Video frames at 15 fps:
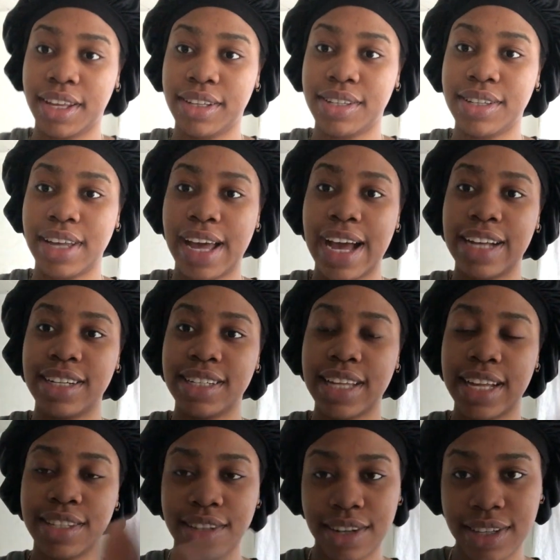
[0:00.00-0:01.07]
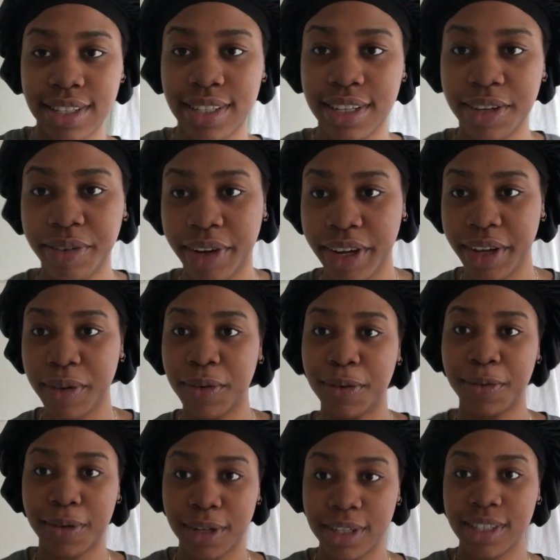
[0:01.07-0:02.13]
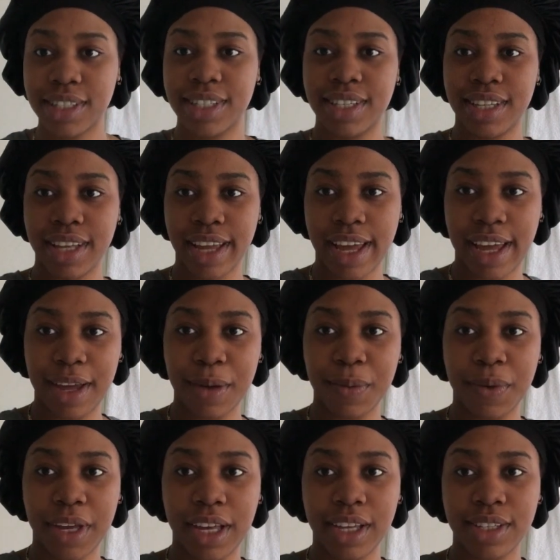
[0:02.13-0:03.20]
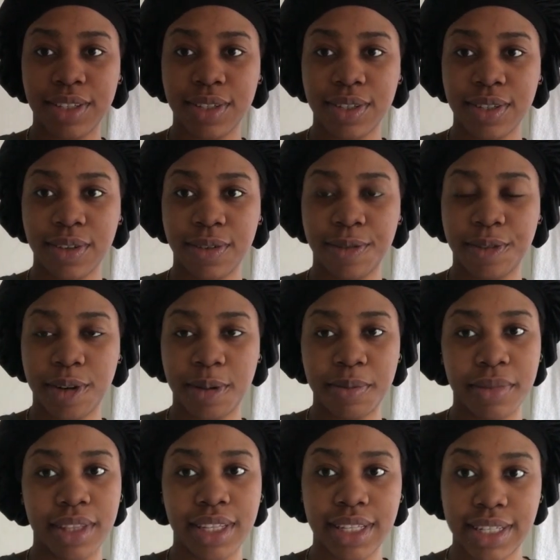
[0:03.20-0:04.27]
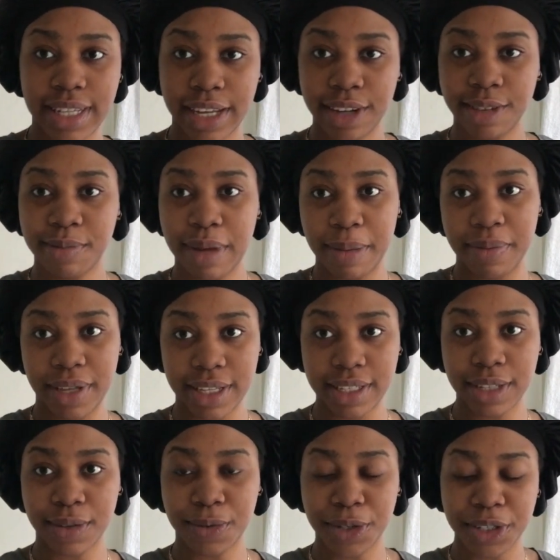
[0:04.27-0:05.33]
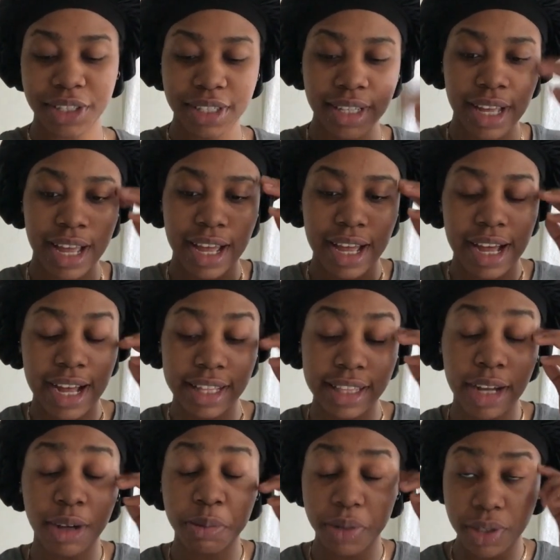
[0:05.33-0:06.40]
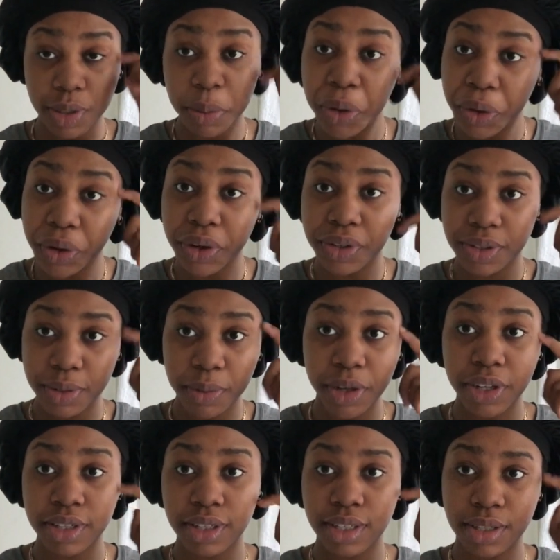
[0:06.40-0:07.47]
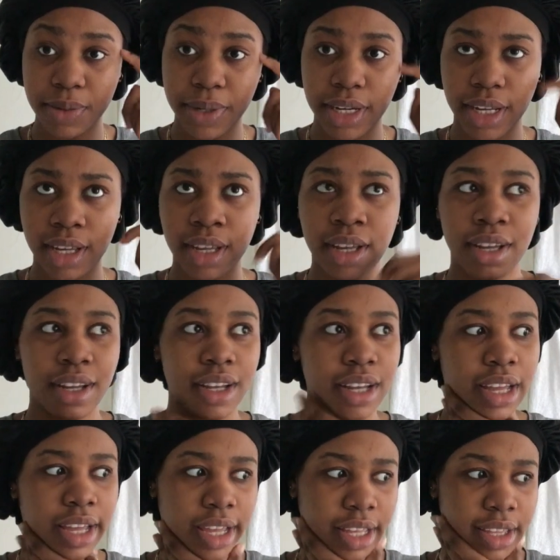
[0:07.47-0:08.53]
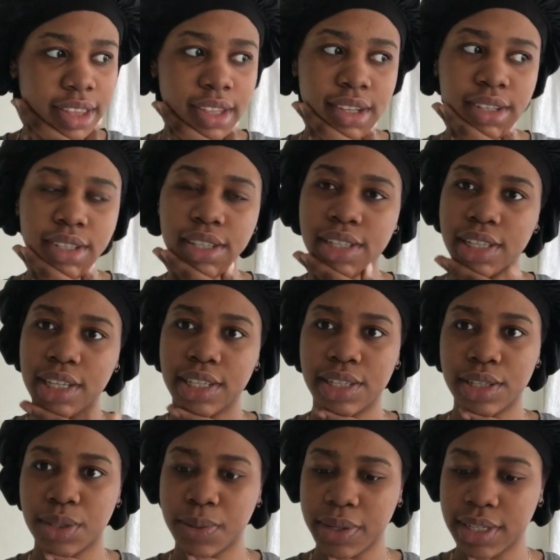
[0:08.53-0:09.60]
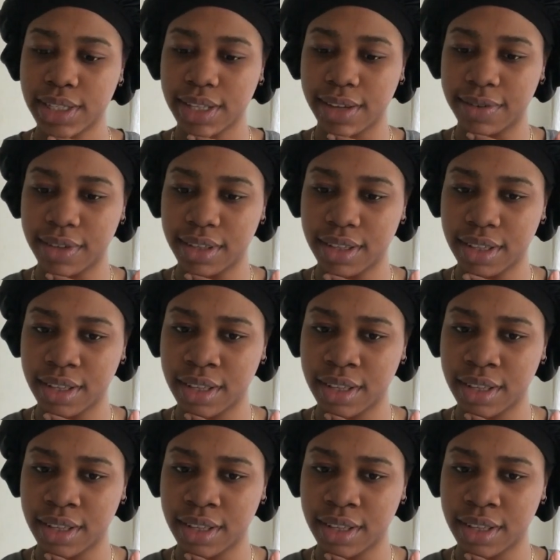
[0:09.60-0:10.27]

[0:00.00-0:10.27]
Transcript: so I just had to ask Siri what 8 weeks from the date of my piercing was, and that would be tomorrow. Tomorrow is the 28th, so today's the 27th.